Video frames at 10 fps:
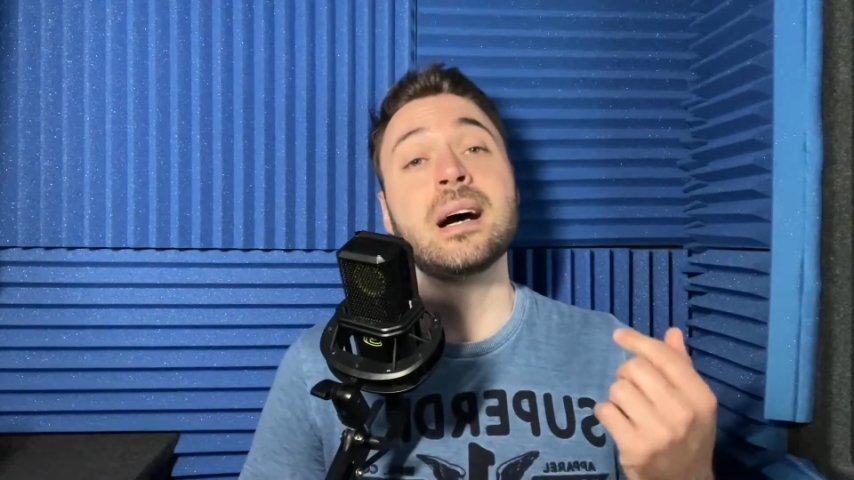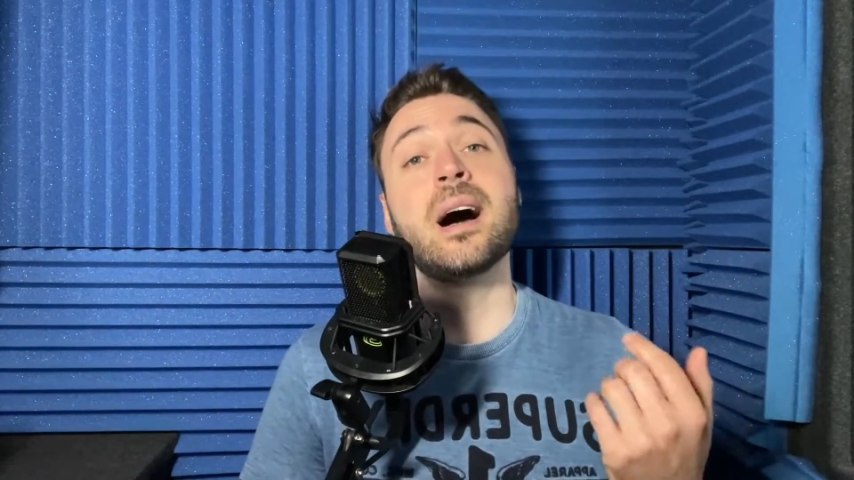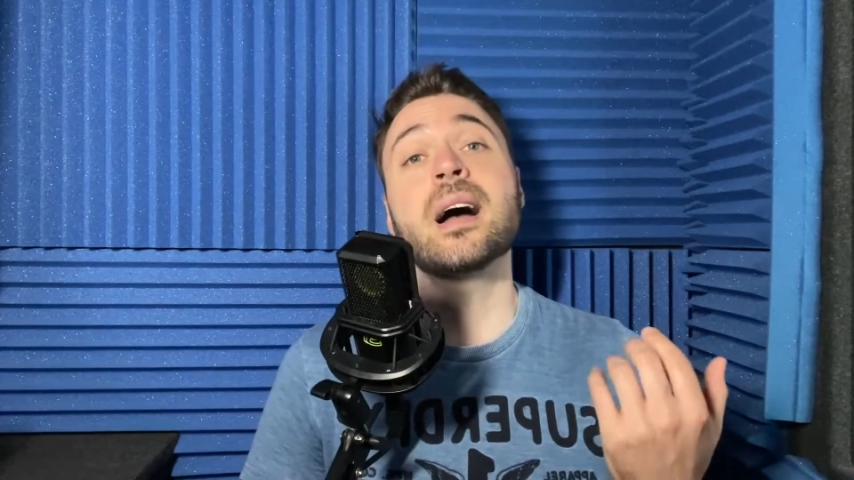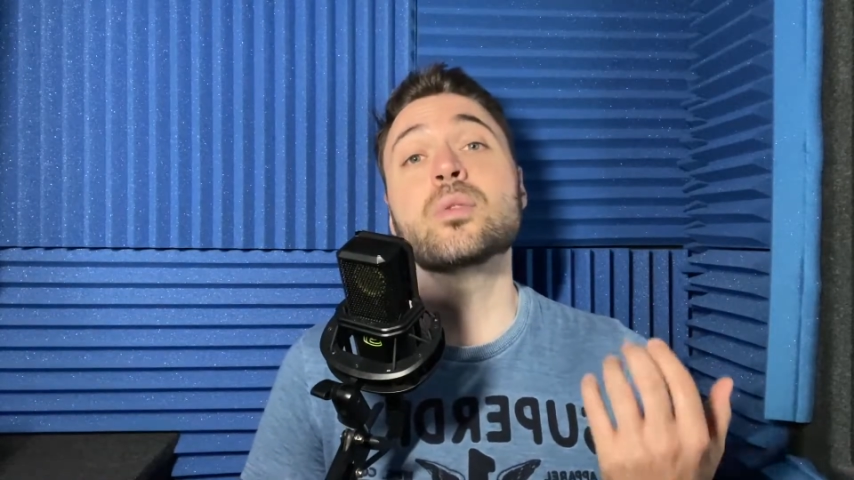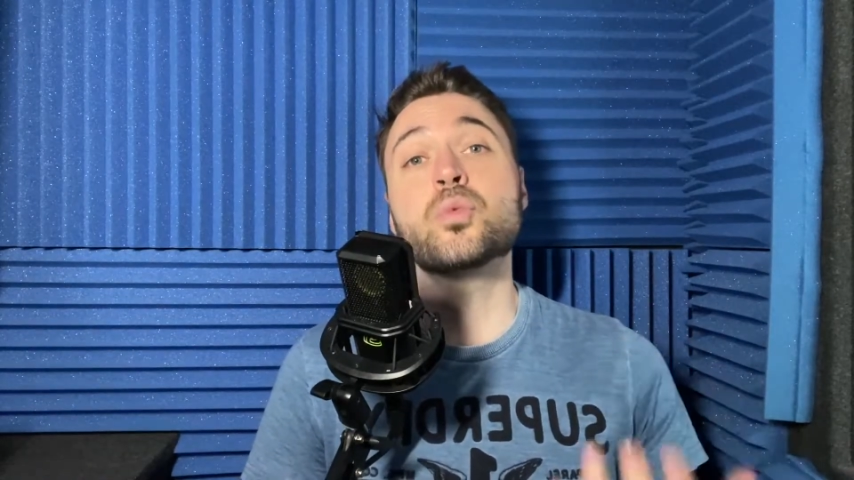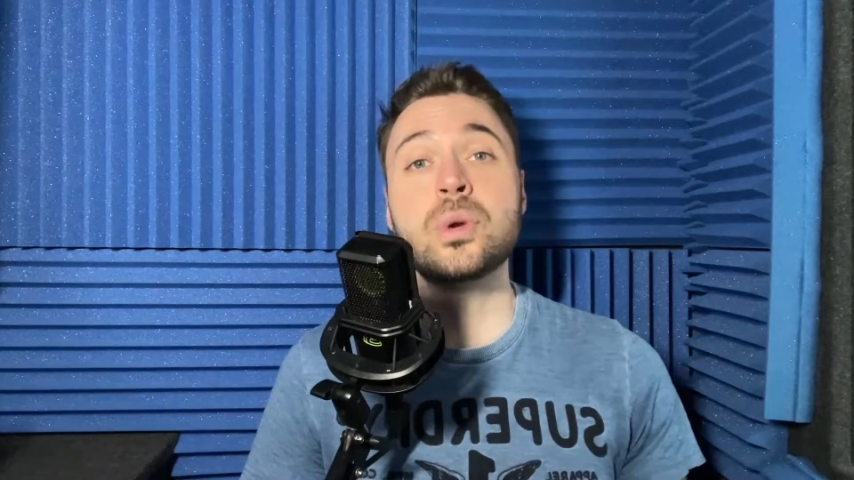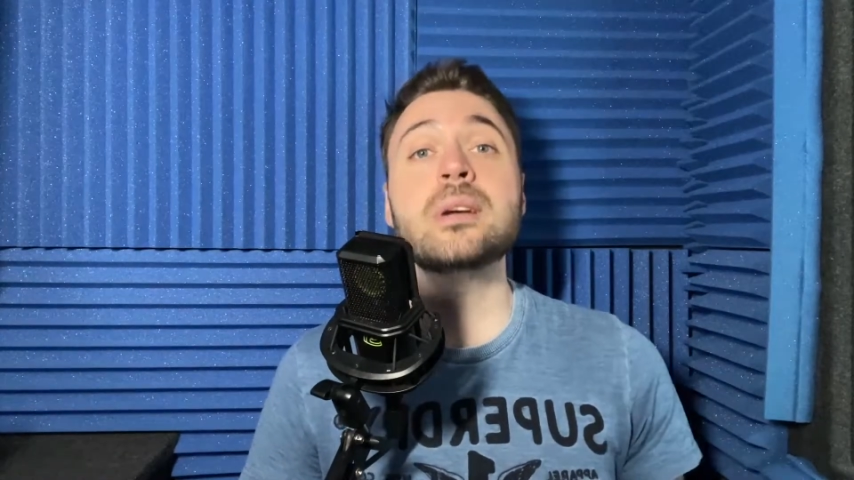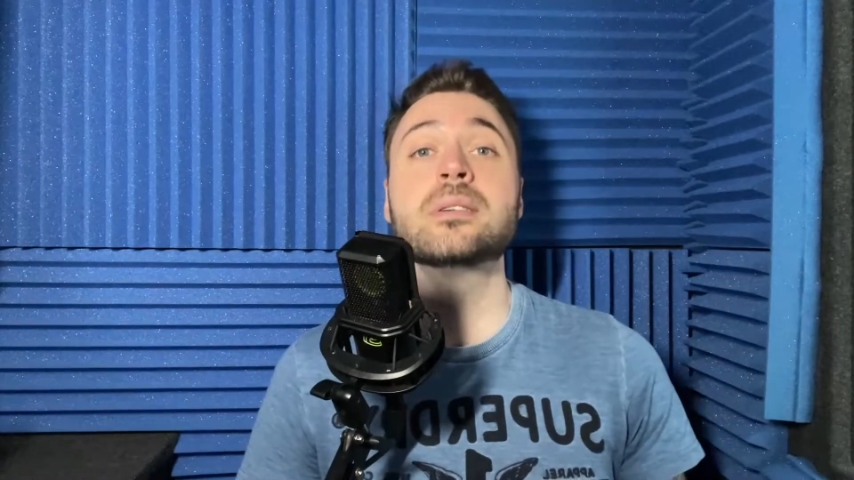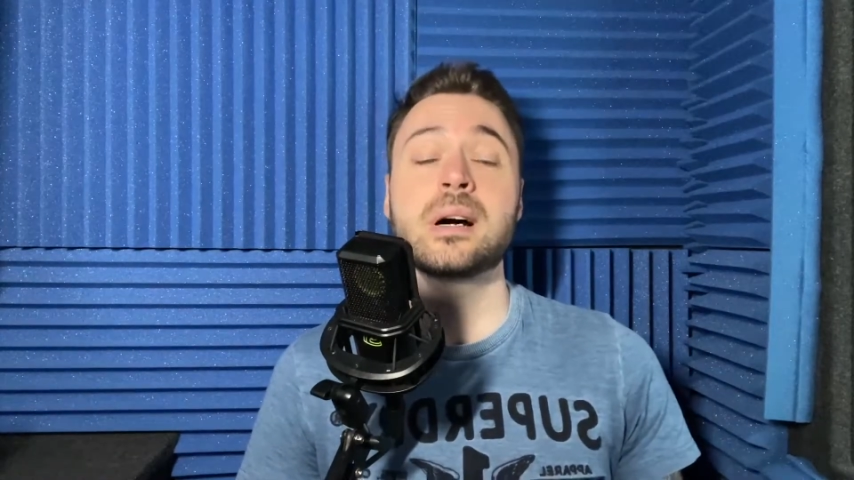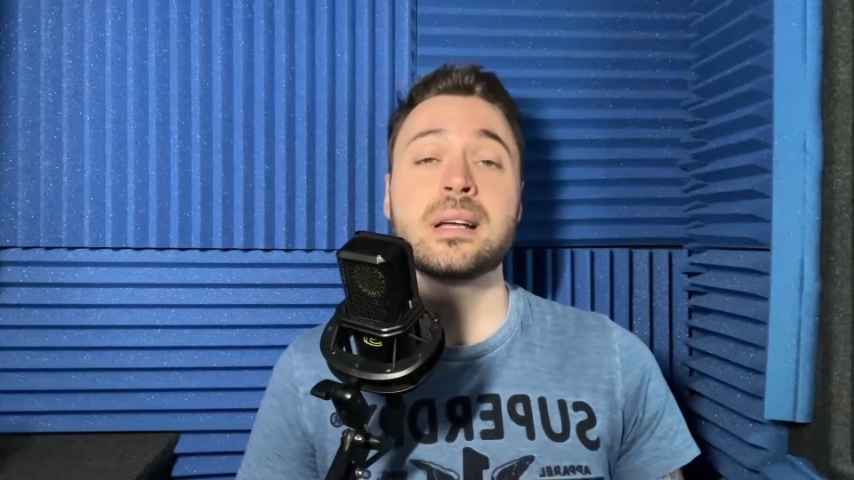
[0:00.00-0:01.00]
I
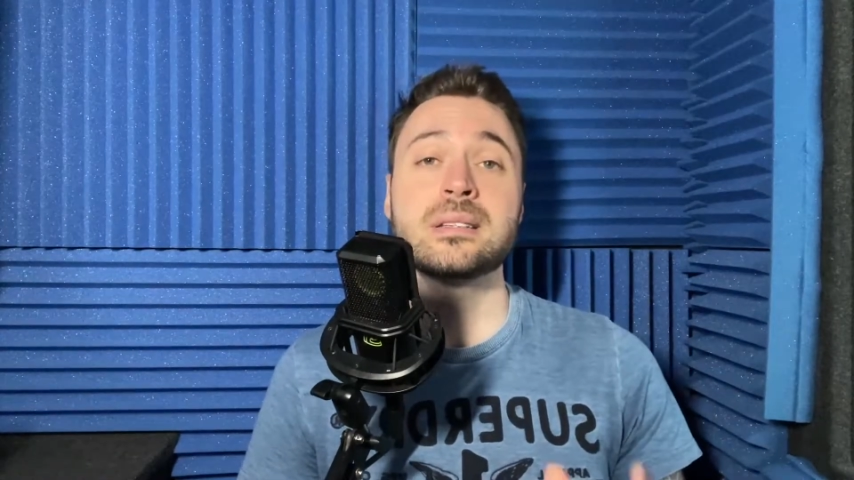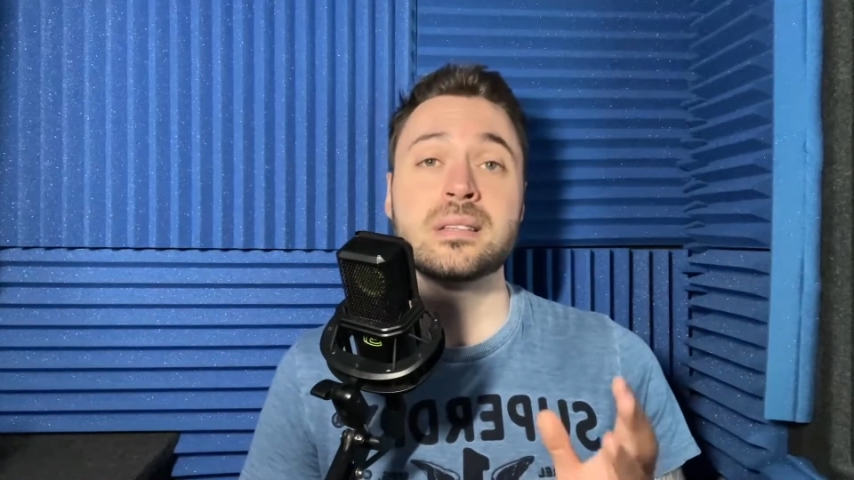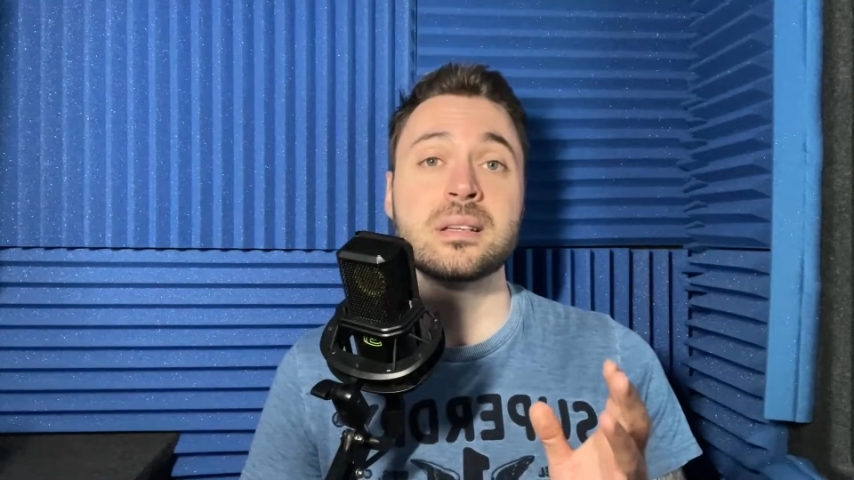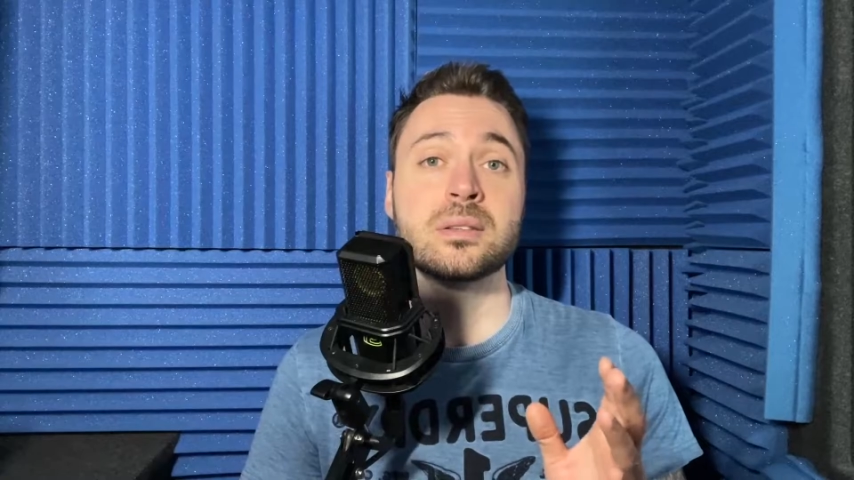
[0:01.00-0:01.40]
realise that